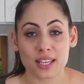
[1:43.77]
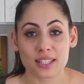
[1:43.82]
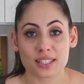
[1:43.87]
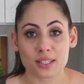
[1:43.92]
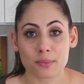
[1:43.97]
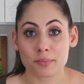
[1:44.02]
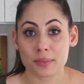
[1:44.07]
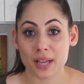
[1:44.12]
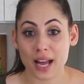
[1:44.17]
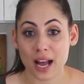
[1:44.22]

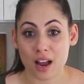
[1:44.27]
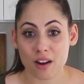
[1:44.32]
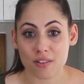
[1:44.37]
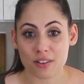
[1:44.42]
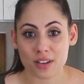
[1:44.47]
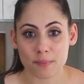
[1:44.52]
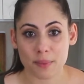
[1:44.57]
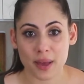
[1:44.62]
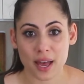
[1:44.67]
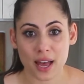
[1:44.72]
some
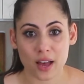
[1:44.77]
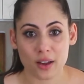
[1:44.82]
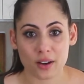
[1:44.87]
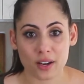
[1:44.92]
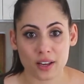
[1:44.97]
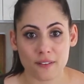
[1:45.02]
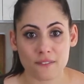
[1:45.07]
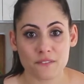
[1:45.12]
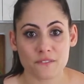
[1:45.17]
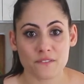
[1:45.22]
curry
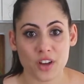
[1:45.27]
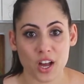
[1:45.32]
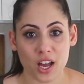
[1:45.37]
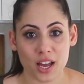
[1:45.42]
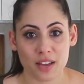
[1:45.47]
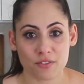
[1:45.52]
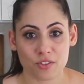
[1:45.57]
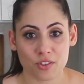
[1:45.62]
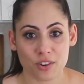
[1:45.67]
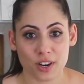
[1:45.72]
powder,
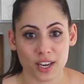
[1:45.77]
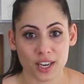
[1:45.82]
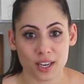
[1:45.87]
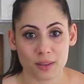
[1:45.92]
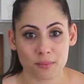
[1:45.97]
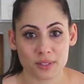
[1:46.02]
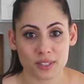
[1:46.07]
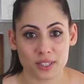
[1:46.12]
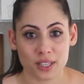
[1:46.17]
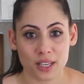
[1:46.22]
5
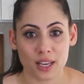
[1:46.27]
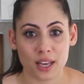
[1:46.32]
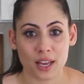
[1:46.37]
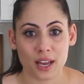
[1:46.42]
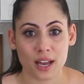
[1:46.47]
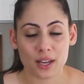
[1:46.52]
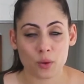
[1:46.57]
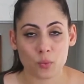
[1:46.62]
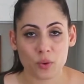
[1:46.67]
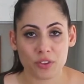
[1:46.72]
grams.
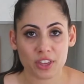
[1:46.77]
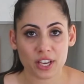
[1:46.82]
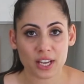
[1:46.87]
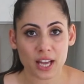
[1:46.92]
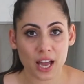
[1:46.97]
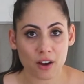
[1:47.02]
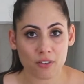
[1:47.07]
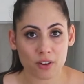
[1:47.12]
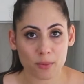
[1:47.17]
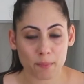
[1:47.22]
Now with the
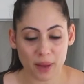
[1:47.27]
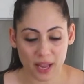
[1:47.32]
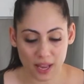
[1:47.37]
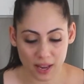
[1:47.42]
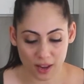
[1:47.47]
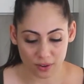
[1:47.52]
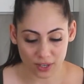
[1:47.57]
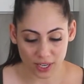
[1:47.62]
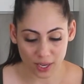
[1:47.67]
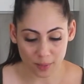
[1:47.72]
curry
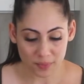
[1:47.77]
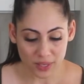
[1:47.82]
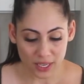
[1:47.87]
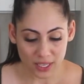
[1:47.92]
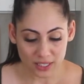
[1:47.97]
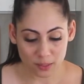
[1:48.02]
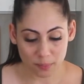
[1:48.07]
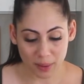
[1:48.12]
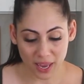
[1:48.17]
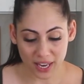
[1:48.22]
powder,
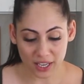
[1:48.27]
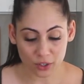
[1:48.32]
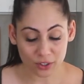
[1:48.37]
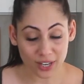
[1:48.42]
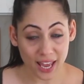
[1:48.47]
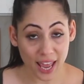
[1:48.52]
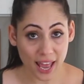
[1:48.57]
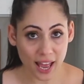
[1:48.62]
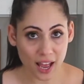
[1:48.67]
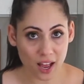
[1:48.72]
depending on
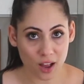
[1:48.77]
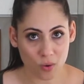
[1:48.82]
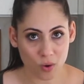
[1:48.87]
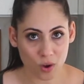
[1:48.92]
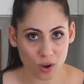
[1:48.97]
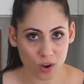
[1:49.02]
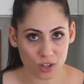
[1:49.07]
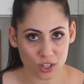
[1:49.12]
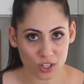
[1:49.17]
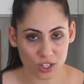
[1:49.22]
how
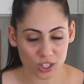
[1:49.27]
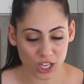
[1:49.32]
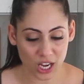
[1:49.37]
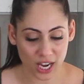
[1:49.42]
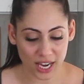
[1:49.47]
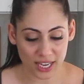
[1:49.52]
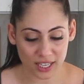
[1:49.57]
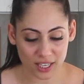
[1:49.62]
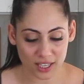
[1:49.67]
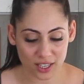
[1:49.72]
hot you
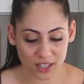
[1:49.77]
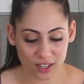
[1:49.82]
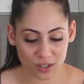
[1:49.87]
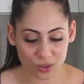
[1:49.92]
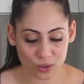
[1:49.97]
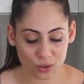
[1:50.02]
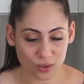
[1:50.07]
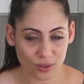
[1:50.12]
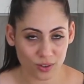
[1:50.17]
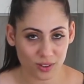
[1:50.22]
like it
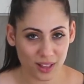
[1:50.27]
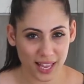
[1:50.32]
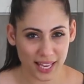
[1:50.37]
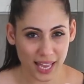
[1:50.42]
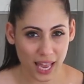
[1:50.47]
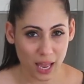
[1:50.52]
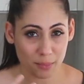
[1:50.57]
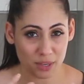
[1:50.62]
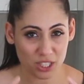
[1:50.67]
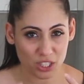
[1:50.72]
or like
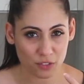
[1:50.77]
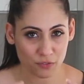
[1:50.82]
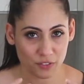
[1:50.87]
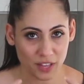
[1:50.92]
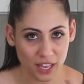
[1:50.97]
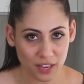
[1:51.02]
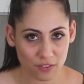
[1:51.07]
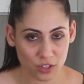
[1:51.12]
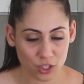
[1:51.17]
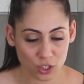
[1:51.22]
how much
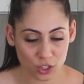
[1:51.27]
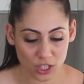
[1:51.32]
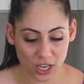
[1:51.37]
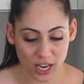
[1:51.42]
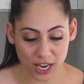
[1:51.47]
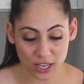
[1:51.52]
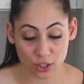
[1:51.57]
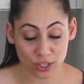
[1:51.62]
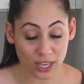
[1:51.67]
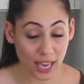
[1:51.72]
flavor you
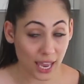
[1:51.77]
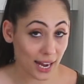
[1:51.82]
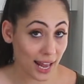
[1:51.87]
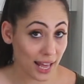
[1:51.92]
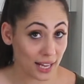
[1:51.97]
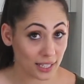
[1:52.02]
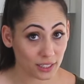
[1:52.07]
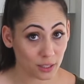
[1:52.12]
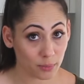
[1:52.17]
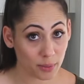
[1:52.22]
like, you can
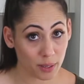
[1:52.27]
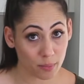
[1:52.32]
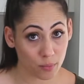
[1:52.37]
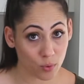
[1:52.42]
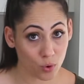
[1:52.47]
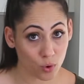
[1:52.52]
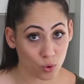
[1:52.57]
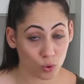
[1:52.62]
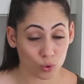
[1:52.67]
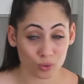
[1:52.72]
add a little bit
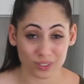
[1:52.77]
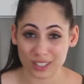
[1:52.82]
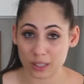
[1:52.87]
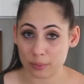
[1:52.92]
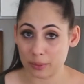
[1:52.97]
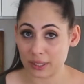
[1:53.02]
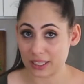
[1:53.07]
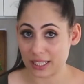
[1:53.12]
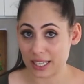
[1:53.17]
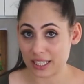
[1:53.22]
more or a little
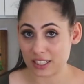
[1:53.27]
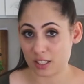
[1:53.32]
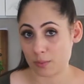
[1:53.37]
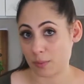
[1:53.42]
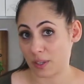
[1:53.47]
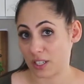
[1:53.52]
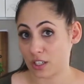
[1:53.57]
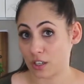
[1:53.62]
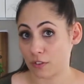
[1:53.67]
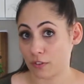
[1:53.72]
bit less,
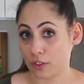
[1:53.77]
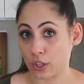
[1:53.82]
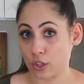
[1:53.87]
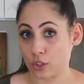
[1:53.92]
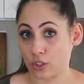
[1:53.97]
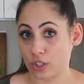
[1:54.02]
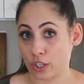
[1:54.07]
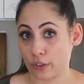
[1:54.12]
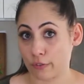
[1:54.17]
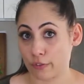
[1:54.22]
especially if you're
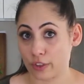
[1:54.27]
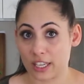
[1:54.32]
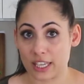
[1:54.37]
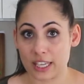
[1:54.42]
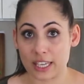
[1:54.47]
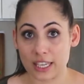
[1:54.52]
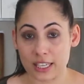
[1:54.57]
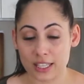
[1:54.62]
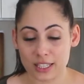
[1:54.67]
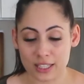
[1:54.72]
using it for the
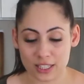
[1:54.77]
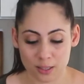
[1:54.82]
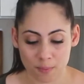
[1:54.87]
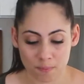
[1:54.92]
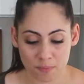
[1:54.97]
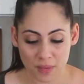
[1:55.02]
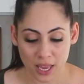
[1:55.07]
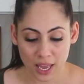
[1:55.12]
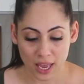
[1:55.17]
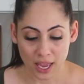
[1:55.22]
kids.
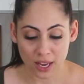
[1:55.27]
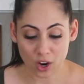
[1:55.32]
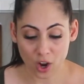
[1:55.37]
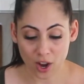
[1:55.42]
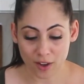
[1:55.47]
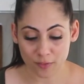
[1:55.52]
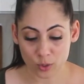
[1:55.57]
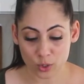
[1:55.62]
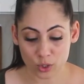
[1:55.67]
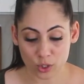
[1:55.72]
And
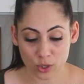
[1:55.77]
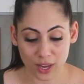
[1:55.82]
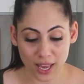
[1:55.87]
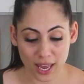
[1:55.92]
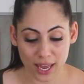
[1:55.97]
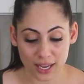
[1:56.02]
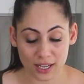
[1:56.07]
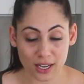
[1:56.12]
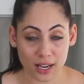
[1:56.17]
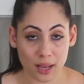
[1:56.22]
I've also
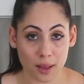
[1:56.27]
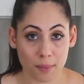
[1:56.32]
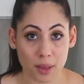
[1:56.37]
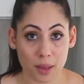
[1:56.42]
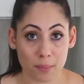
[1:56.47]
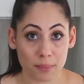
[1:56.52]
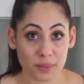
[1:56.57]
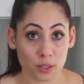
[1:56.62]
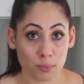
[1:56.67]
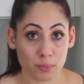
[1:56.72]
added
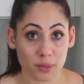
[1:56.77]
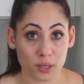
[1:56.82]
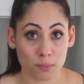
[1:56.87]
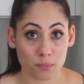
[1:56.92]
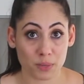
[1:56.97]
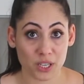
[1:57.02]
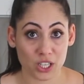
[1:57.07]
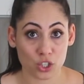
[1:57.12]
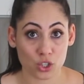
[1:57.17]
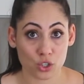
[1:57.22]
a little bit of
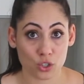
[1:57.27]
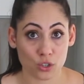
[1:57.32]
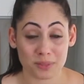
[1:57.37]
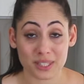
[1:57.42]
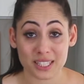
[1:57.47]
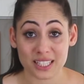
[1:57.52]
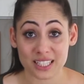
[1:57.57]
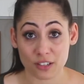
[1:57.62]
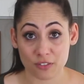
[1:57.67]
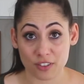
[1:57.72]
pinch of
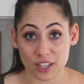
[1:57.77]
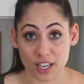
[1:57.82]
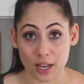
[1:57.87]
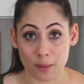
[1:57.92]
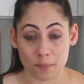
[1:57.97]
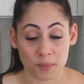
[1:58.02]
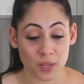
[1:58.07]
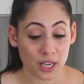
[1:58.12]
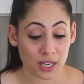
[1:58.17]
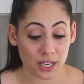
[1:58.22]

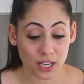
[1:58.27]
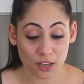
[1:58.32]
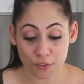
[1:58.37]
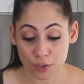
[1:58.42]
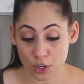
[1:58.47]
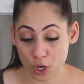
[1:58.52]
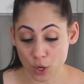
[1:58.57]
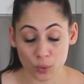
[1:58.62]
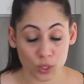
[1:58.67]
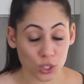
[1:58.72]
stevia. Now if you
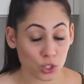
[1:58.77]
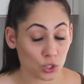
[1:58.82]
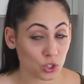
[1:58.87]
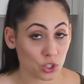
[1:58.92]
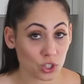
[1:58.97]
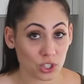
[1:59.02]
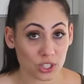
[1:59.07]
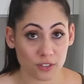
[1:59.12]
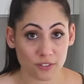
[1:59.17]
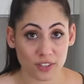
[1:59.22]
don't want to use
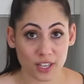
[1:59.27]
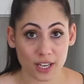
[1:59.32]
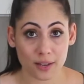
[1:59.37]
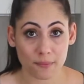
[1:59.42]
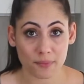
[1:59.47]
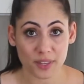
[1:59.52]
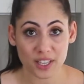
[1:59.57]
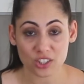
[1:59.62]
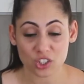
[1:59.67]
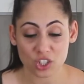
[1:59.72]
stevia,
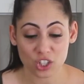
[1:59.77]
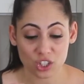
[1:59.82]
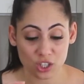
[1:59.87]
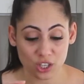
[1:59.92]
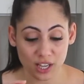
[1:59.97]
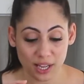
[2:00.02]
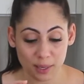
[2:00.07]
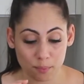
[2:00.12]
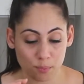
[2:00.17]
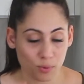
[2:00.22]
that's just to
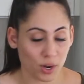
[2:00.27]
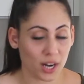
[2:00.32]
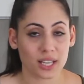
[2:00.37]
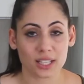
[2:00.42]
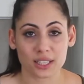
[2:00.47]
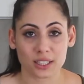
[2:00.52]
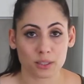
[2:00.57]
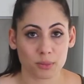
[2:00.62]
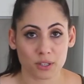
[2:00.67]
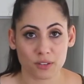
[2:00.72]
like break a
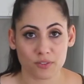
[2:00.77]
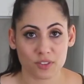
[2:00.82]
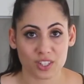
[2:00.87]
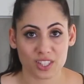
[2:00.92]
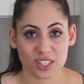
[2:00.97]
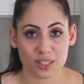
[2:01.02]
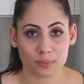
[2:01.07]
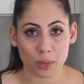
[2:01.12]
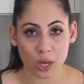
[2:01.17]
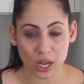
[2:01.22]
little bit of the
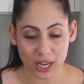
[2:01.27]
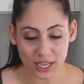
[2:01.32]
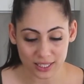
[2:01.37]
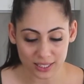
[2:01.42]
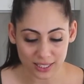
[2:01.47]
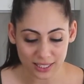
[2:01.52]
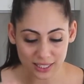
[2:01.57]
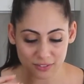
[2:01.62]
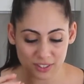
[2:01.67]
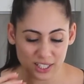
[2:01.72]
spice
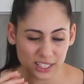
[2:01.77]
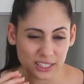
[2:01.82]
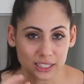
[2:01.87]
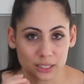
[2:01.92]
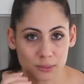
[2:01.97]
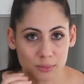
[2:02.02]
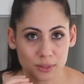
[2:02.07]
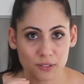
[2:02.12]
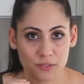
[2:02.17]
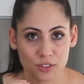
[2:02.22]
and give it a
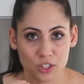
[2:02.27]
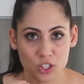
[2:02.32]
little bit of the